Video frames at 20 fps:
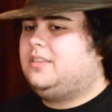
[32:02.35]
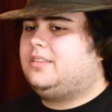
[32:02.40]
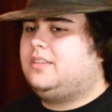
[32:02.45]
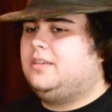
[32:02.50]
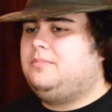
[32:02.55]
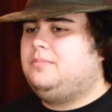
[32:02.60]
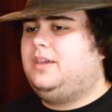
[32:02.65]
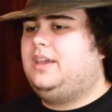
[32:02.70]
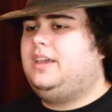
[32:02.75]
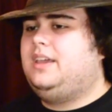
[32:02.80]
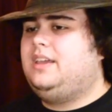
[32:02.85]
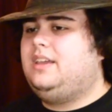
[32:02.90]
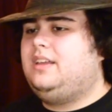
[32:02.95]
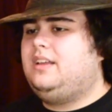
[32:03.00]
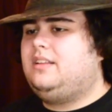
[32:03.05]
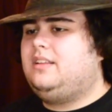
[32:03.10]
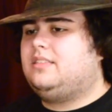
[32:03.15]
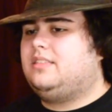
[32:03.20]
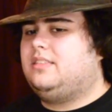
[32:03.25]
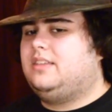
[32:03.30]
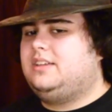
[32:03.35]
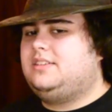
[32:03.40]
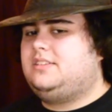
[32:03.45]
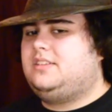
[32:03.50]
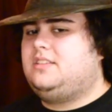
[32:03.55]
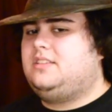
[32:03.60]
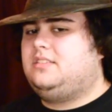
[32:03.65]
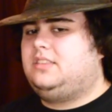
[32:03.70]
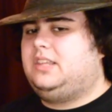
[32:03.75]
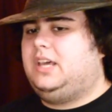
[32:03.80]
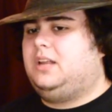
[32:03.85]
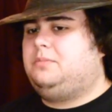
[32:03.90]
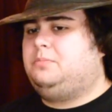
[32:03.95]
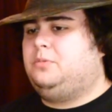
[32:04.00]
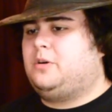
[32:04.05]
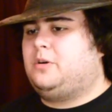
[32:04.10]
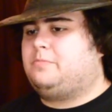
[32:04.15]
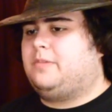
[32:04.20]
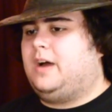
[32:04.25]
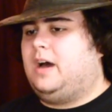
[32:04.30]
to me, this and Deadpool
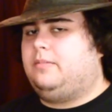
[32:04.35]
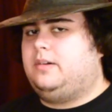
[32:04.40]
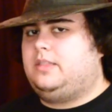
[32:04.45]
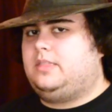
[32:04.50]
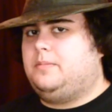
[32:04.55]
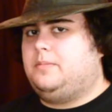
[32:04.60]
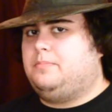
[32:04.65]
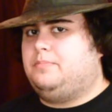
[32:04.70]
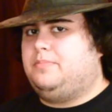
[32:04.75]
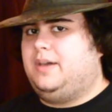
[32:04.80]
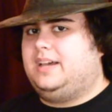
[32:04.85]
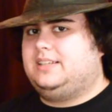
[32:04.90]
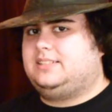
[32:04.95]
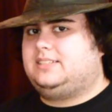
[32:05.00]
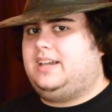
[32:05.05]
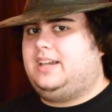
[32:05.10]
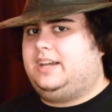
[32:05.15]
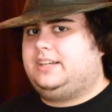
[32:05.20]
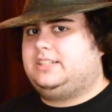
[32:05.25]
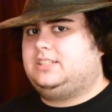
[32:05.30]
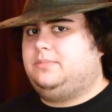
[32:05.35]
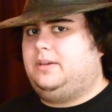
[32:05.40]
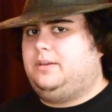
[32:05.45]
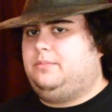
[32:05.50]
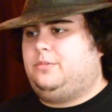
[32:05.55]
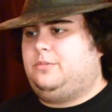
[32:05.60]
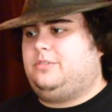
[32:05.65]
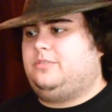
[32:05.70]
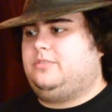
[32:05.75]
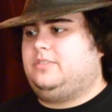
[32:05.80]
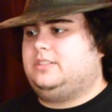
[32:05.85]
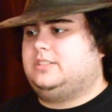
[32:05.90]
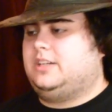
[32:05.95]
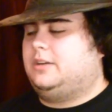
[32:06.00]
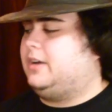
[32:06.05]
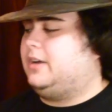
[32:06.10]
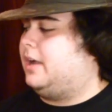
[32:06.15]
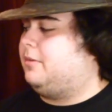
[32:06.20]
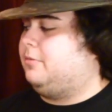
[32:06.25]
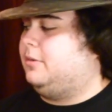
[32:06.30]
are probably the best X-Men movies.
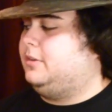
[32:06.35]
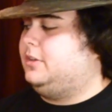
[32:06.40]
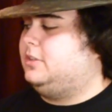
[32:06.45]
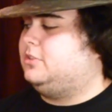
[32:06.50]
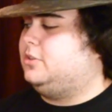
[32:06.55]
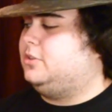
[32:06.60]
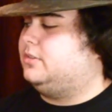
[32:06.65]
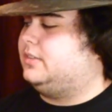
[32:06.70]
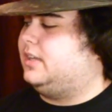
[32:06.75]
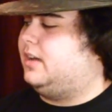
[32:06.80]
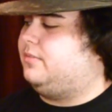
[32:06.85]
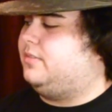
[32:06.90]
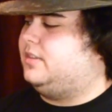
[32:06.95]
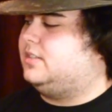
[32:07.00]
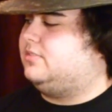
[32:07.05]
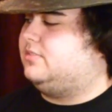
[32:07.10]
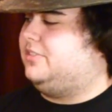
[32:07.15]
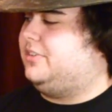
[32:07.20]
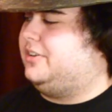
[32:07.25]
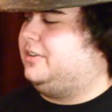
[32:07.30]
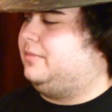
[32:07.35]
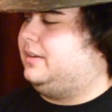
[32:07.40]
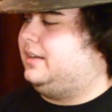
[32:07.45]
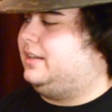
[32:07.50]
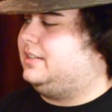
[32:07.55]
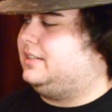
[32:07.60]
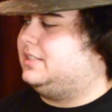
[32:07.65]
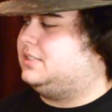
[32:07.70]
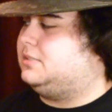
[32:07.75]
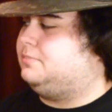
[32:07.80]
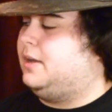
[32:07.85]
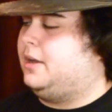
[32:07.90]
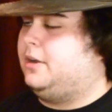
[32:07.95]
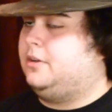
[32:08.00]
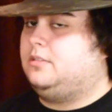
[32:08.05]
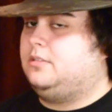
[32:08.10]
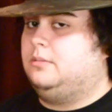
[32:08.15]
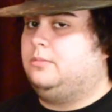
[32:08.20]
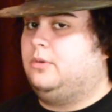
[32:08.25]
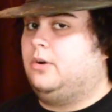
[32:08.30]
I really do love this film, and it gets
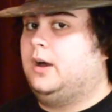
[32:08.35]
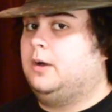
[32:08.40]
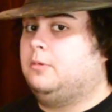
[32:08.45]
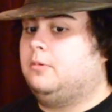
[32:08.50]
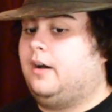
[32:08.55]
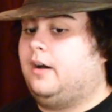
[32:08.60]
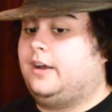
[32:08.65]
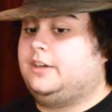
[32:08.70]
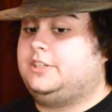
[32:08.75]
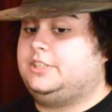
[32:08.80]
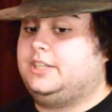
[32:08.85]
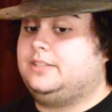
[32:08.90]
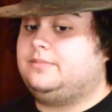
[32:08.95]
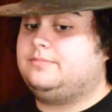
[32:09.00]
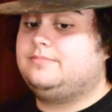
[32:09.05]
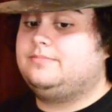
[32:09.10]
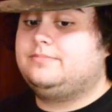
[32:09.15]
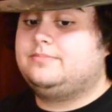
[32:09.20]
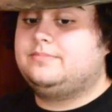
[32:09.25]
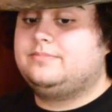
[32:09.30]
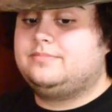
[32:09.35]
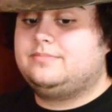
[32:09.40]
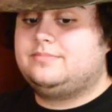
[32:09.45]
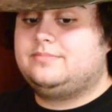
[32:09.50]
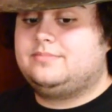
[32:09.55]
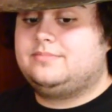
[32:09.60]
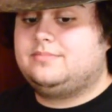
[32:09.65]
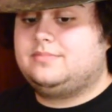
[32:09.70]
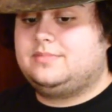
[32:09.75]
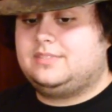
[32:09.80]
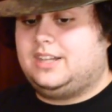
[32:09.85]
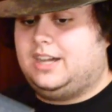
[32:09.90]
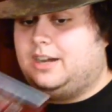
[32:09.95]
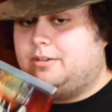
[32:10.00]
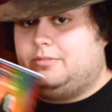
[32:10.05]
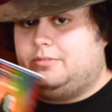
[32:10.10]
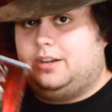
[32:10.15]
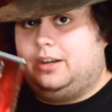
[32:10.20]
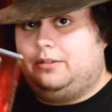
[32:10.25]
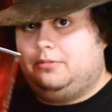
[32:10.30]
better the more I watch it.
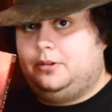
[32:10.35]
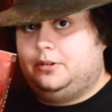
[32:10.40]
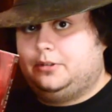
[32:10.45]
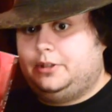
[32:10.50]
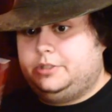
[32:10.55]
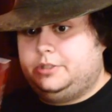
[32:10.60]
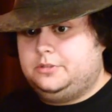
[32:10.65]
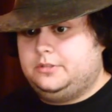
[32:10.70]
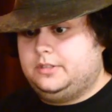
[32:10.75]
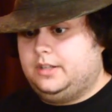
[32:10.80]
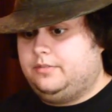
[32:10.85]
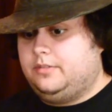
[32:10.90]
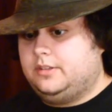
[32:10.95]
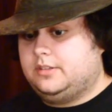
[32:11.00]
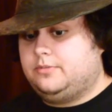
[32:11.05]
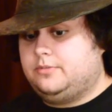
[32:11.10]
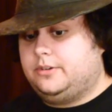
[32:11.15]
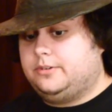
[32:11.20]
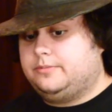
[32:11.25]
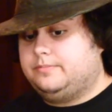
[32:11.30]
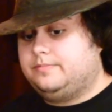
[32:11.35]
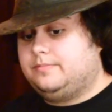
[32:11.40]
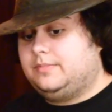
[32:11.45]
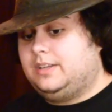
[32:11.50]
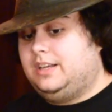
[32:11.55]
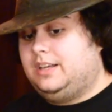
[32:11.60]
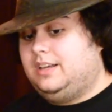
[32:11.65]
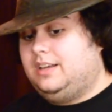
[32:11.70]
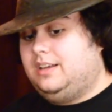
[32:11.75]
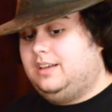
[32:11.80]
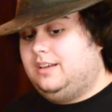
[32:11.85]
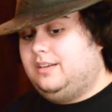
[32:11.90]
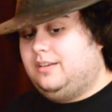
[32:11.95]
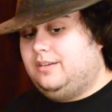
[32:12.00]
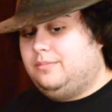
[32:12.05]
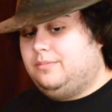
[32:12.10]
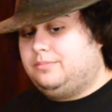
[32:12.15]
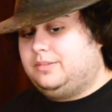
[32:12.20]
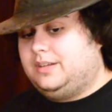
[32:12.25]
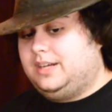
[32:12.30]
I really do love this film.
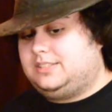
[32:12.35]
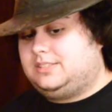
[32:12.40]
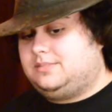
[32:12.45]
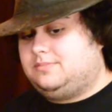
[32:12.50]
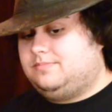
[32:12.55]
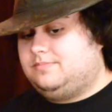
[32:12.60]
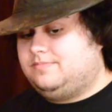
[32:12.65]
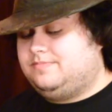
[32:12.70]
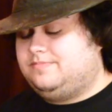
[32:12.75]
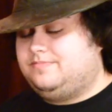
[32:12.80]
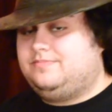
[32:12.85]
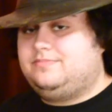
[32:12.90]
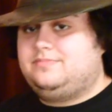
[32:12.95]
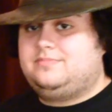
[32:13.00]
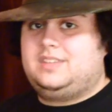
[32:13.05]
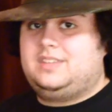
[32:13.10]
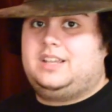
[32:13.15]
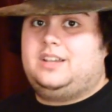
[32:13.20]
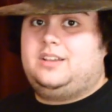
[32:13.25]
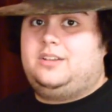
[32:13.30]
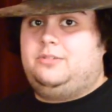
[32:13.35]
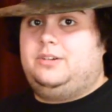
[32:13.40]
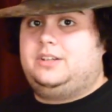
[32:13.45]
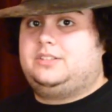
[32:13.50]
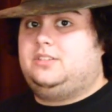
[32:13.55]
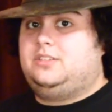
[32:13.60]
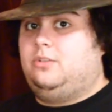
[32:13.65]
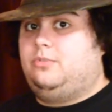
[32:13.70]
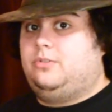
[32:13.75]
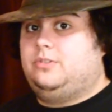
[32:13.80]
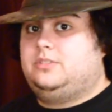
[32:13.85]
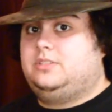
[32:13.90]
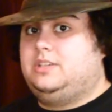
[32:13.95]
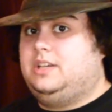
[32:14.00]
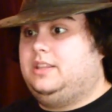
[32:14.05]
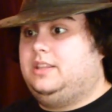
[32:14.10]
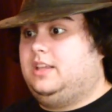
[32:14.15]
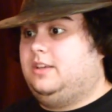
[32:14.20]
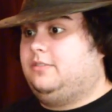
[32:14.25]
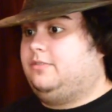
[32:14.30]
Plus, Quicksilver's
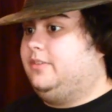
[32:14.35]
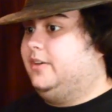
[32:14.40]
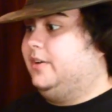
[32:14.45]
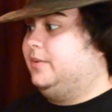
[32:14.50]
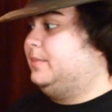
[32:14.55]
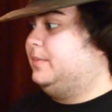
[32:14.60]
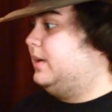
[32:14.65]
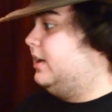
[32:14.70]
scene in that film,